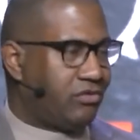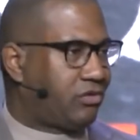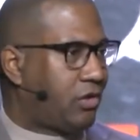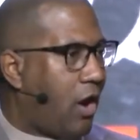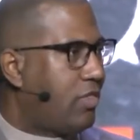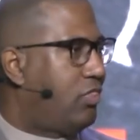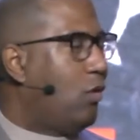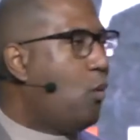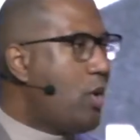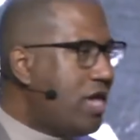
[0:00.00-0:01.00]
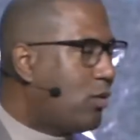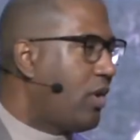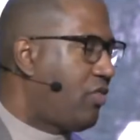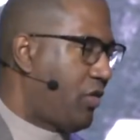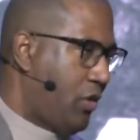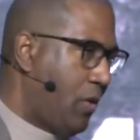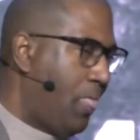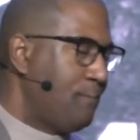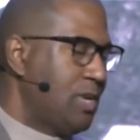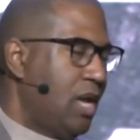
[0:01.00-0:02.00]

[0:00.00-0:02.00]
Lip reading: to start the week with you.